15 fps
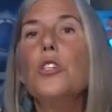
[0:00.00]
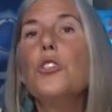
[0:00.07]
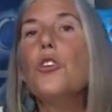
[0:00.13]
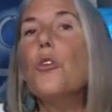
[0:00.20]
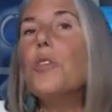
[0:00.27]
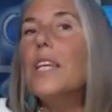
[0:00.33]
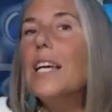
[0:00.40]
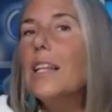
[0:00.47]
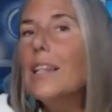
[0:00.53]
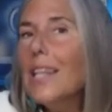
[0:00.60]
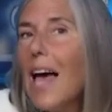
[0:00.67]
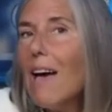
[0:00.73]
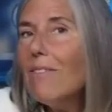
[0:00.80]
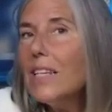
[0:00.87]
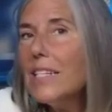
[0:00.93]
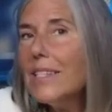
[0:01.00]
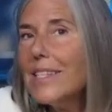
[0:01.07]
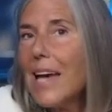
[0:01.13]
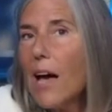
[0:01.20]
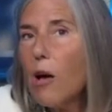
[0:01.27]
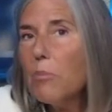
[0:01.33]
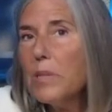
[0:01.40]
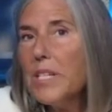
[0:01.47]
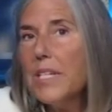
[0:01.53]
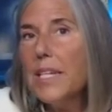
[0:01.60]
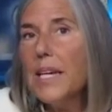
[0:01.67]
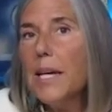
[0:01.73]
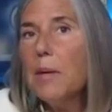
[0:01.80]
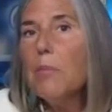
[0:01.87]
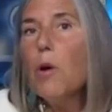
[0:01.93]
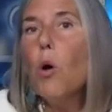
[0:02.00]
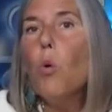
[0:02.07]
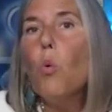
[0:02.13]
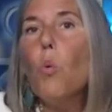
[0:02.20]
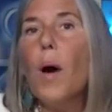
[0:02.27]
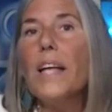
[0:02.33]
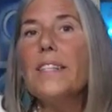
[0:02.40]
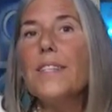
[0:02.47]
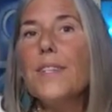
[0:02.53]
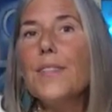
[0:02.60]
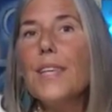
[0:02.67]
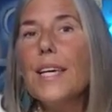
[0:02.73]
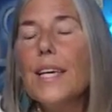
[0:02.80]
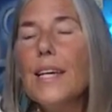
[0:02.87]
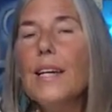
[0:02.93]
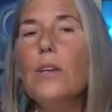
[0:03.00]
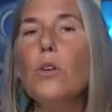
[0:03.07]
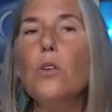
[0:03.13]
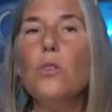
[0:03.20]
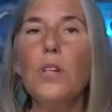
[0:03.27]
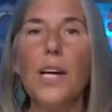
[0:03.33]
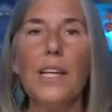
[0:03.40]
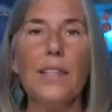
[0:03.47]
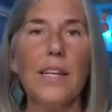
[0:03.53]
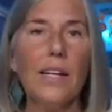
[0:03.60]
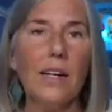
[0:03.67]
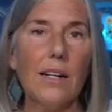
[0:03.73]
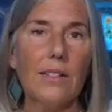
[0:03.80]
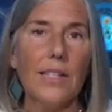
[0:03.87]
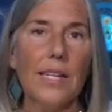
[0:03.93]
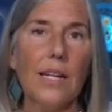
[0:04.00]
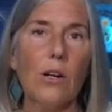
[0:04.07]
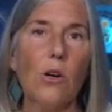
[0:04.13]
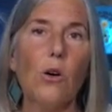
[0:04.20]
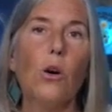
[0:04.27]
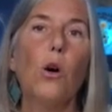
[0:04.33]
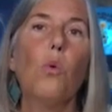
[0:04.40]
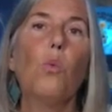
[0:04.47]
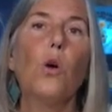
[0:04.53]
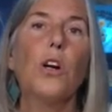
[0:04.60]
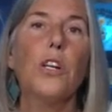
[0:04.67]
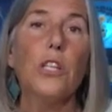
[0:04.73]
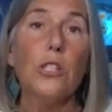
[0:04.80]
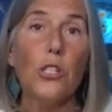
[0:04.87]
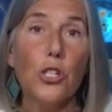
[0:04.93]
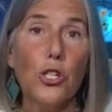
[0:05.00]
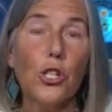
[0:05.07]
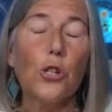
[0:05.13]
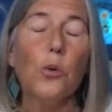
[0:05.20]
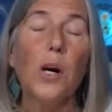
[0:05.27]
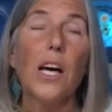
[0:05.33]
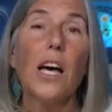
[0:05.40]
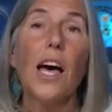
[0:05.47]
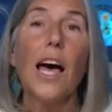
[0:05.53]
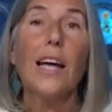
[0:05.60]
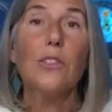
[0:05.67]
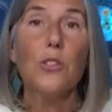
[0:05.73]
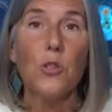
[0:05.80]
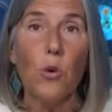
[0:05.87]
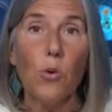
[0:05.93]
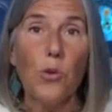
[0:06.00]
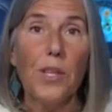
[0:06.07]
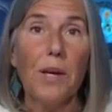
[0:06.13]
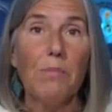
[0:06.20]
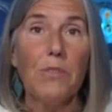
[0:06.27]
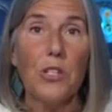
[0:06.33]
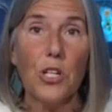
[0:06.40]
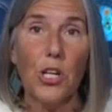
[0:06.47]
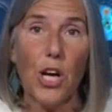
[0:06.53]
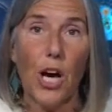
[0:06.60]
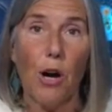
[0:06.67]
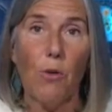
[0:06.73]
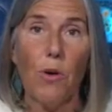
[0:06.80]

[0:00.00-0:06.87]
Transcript: So the 11 Talmudim went to the hill in the Galilee where Yeshua had told them to go.